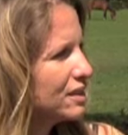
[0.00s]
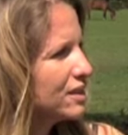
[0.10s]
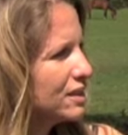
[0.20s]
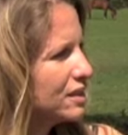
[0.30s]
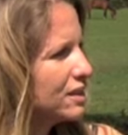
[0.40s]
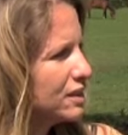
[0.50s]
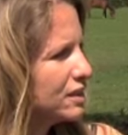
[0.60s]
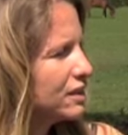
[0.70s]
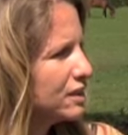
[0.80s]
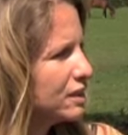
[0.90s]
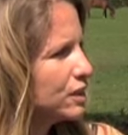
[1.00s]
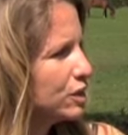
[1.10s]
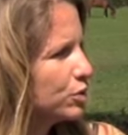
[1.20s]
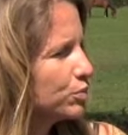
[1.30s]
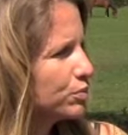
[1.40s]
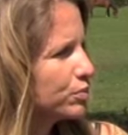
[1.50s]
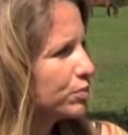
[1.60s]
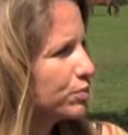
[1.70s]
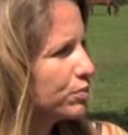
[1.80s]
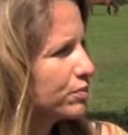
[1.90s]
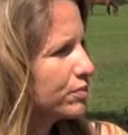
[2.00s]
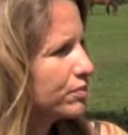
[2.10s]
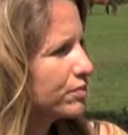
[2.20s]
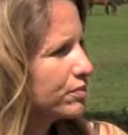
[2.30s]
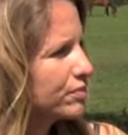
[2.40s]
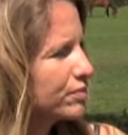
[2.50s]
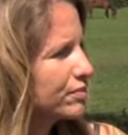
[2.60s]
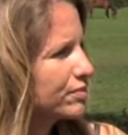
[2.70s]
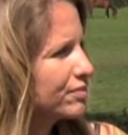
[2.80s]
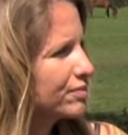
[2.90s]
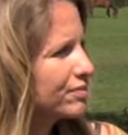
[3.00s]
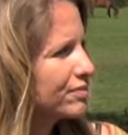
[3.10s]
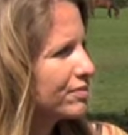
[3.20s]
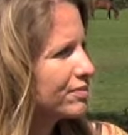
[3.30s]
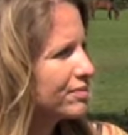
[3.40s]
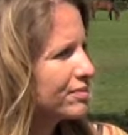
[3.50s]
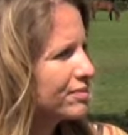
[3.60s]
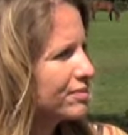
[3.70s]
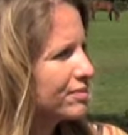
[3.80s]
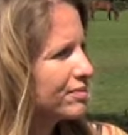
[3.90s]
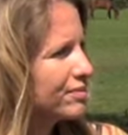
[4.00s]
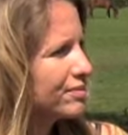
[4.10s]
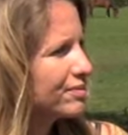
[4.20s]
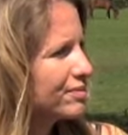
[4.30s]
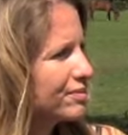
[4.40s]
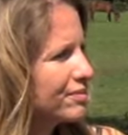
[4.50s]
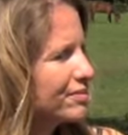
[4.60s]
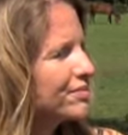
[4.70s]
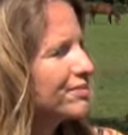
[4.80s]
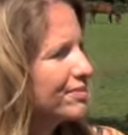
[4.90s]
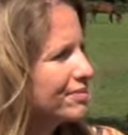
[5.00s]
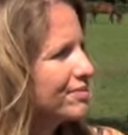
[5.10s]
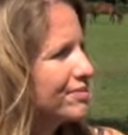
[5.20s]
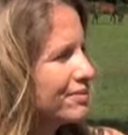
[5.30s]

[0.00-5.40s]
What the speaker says: No words are spoken by the person on screen.